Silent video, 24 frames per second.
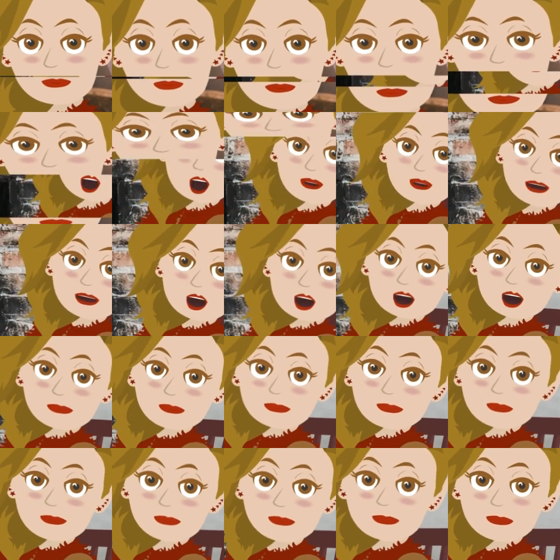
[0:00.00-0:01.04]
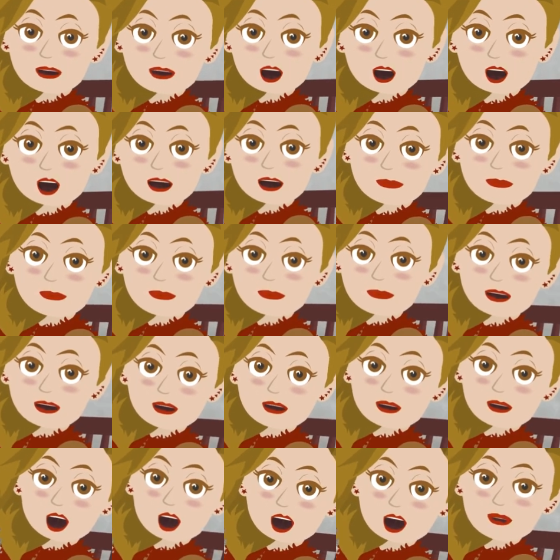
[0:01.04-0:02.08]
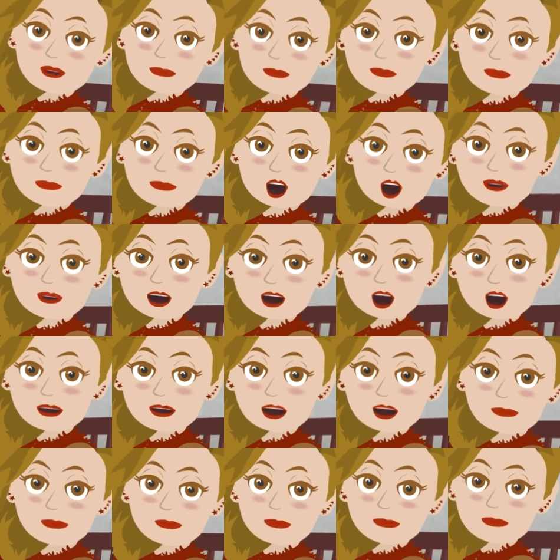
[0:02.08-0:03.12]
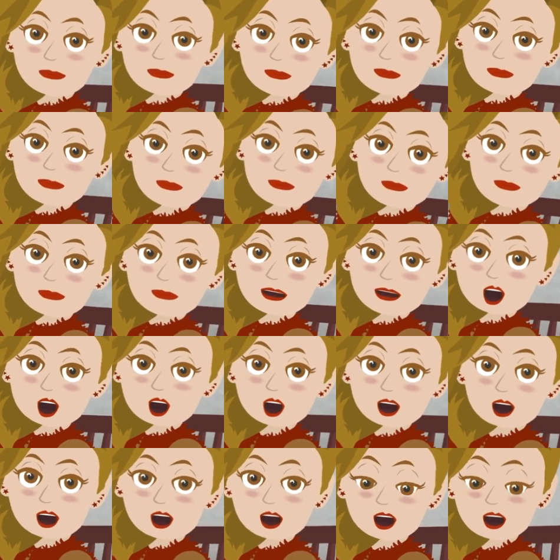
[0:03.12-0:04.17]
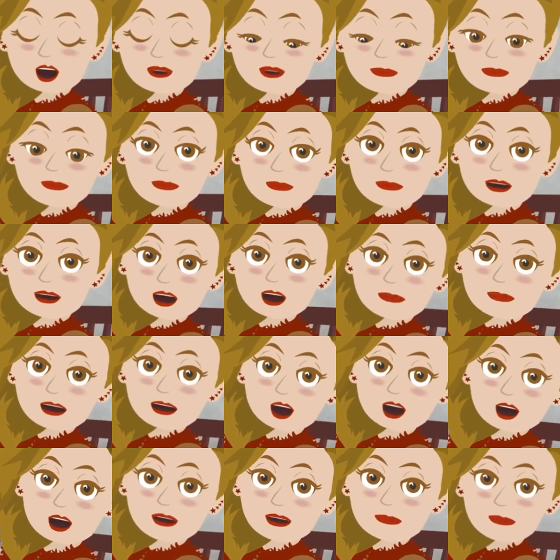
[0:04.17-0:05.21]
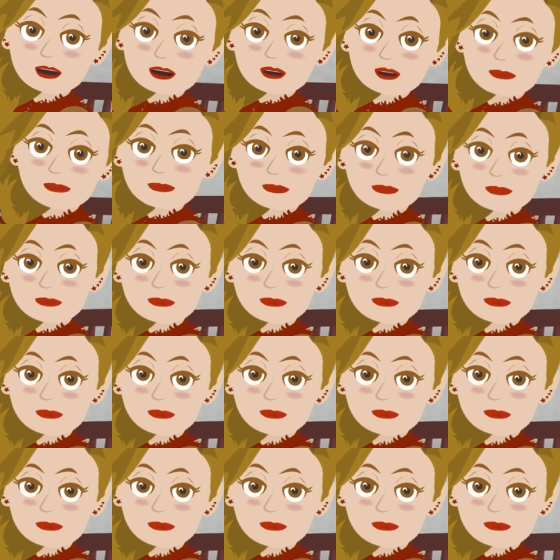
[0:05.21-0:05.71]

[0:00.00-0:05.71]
because once this is launched, then source energy